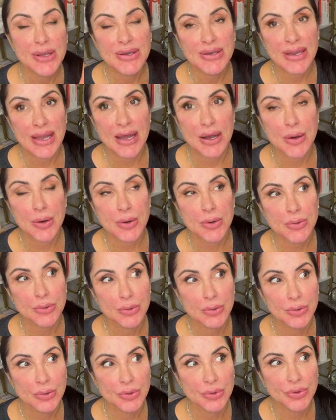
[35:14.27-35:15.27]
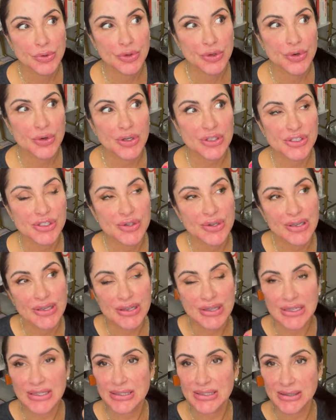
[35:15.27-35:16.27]
Now, you also
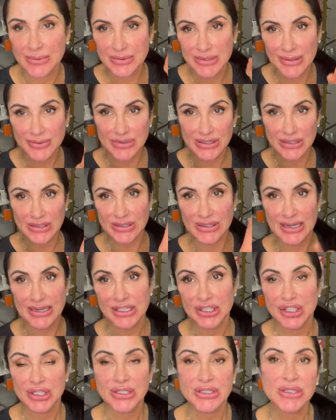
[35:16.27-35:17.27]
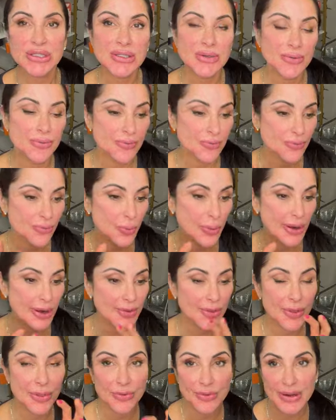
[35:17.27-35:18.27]
get these sometimes sensations where
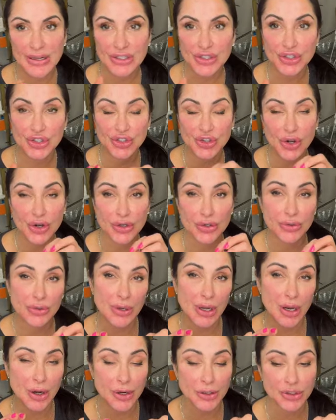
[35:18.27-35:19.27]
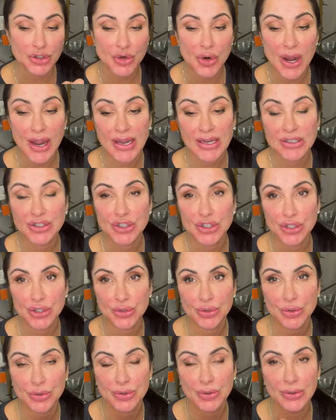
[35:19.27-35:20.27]
the threads are trying
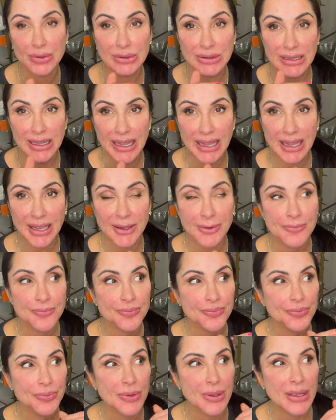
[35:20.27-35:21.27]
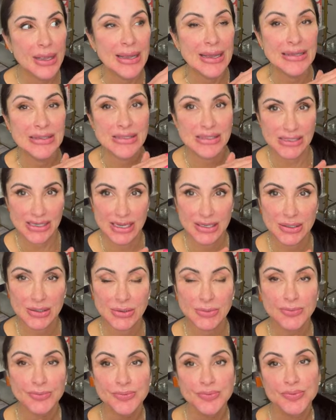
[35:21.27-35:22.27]
to lay and
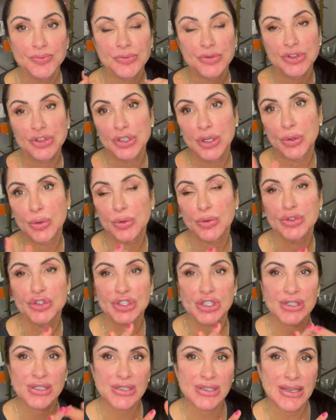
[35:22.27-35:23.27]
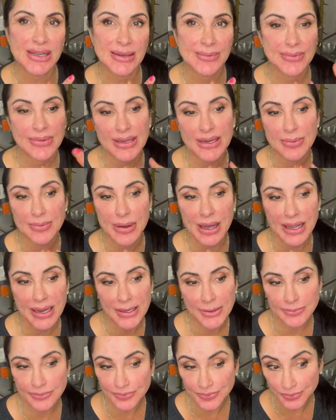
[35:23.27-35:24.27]
settle. So just keep that in
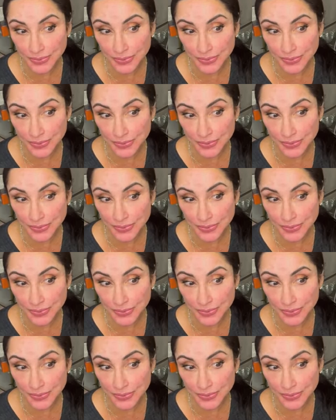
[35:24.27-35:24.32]
mind.